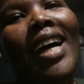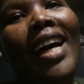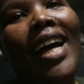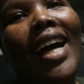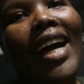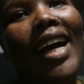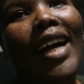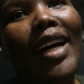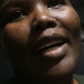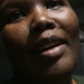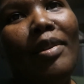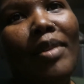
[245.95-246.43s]

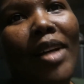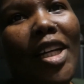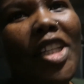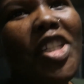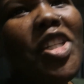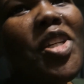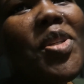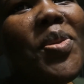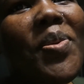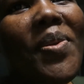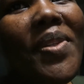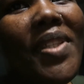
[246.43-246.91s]
Uh, I
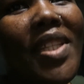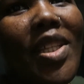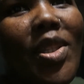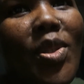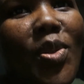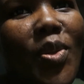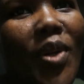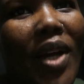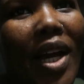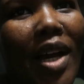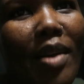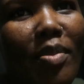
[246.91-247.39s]
just wanted
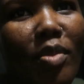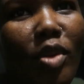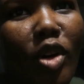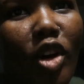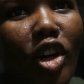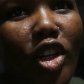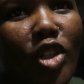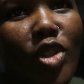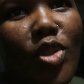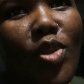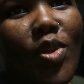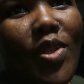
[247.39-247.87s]
to come
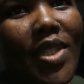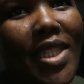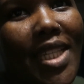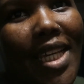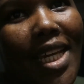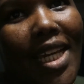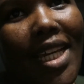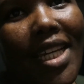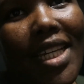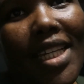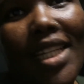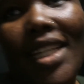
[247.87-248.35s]
on to
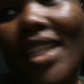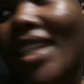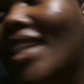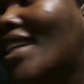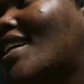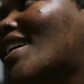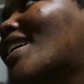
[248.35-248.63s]
say,